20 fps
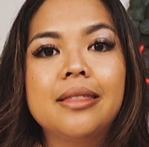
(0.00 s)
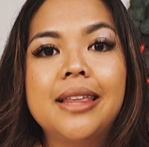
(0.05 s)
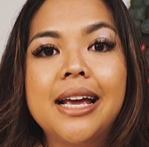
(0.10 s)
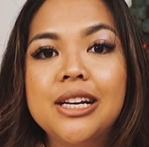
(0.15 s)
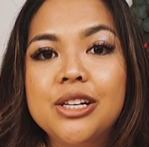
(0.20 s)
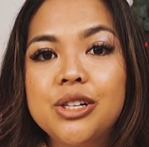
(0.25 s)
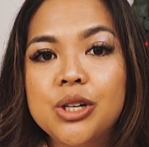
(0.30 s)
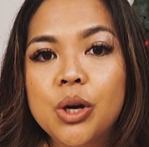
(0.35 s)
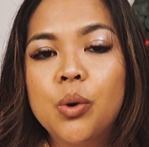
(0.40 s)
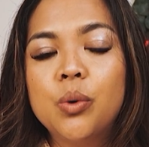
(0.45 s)
they
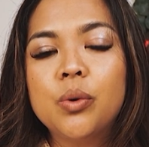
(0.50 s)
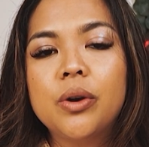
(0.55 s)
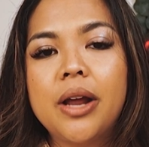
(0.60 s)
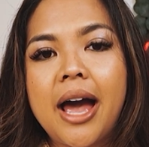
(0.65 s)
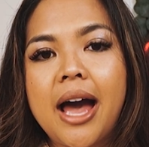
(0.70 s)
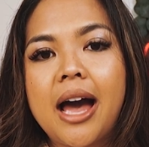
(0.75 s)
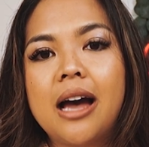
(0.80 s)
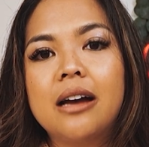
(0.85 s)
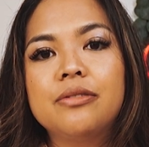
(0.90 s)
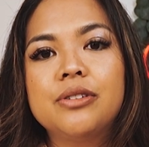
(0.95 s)
don't
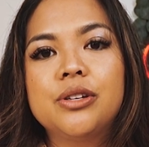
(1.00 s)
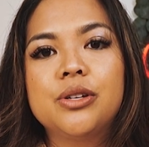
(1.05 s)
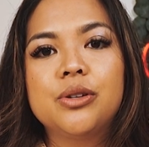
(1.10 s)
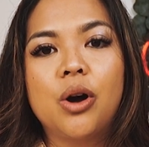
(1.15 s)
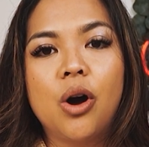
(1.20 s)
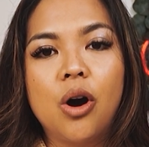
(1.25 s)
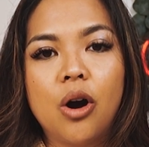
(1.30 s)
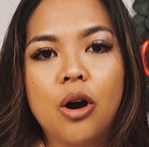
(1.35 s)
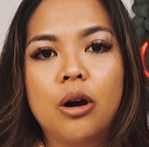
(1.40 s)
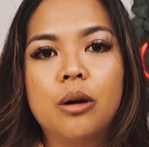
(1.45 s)
have to
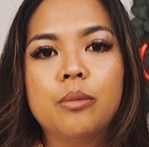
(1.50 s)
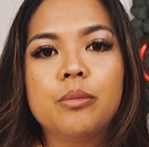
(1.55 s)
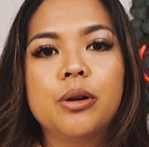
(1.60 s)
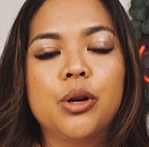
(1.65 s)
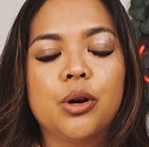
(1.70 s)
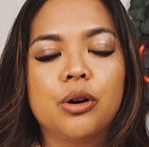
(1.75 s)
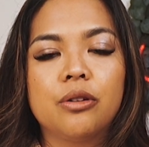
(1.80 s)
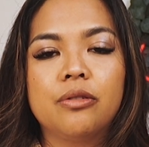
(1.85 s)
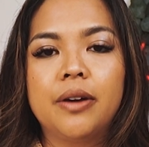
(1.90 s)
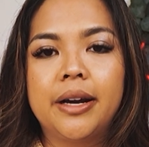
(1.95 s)
harm
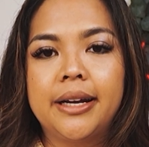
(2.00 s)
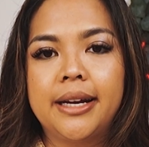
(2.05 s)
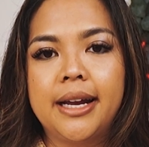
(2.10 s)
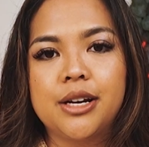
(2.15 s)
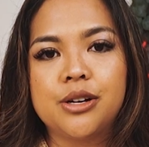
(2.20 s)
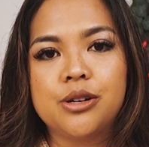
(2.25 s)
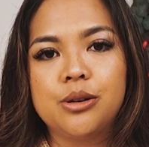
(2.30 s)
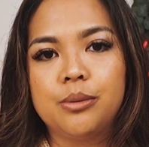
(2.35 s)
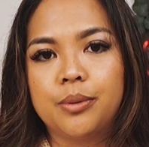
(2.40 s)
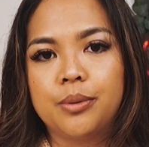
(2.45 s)
your financial